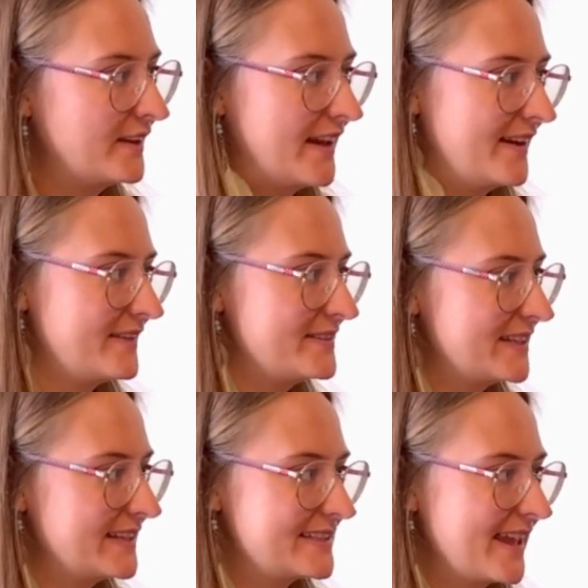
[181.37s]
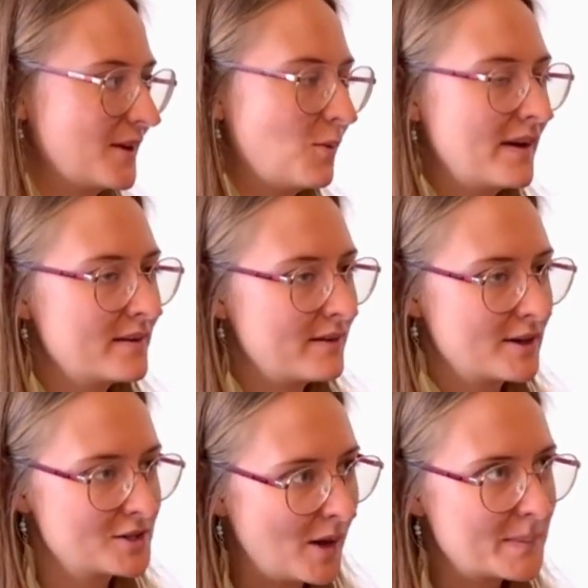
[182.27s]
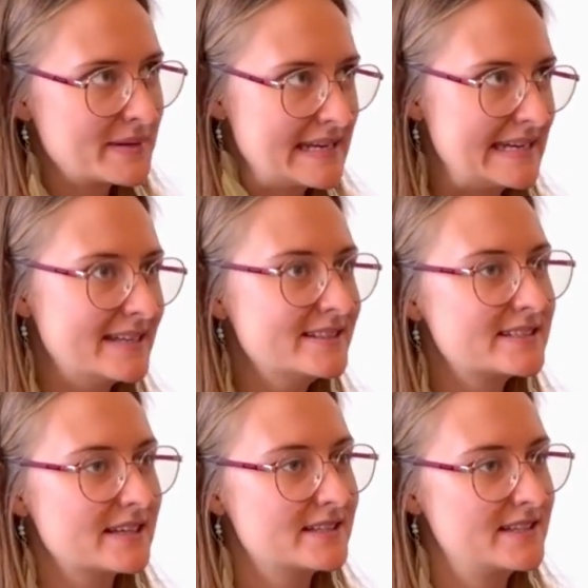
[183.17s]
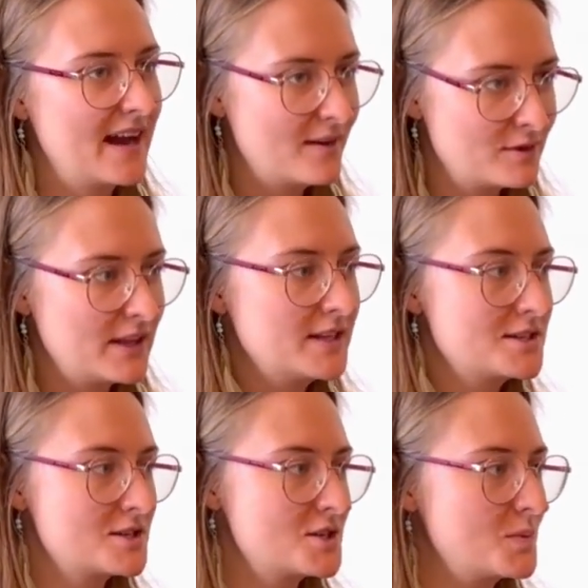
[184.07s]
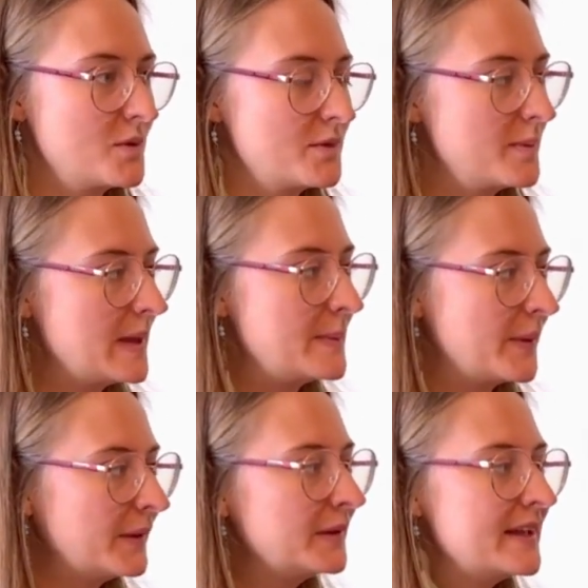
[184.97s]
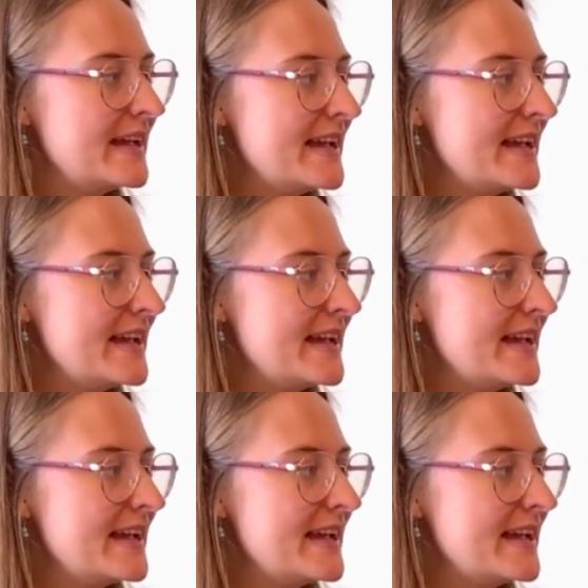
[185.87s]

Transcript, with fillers: lives. It's like one of our top needs is to have relationship with people.